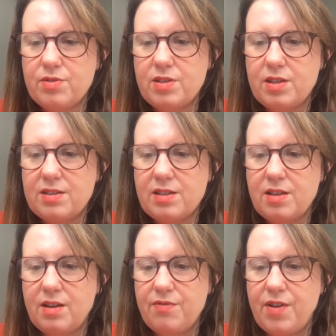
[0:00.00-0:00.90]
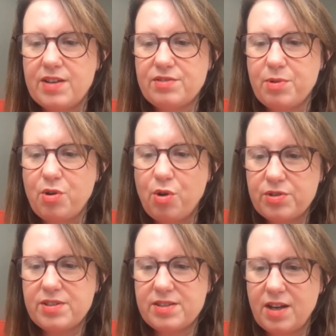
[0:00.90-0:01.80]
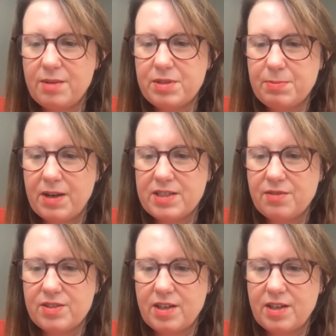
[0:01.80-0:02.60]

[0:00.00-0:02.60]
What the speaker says: to this advice from a course design perspective, and